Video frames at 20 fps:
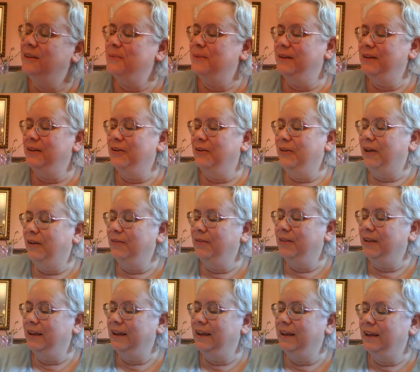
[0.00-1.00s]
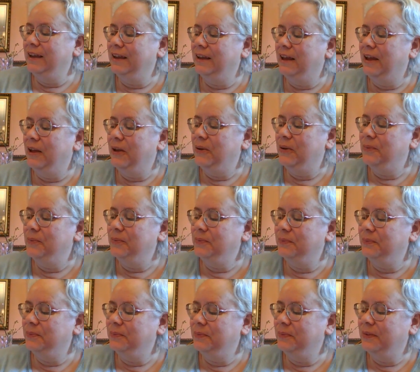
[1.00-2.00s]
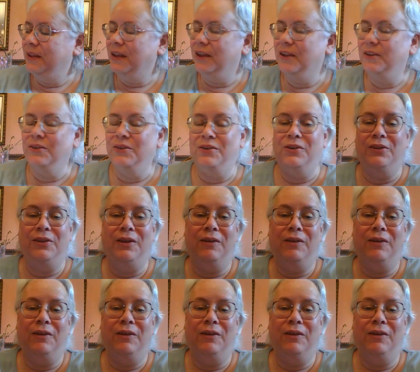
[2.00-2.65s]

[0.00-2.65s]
in your lovely, under your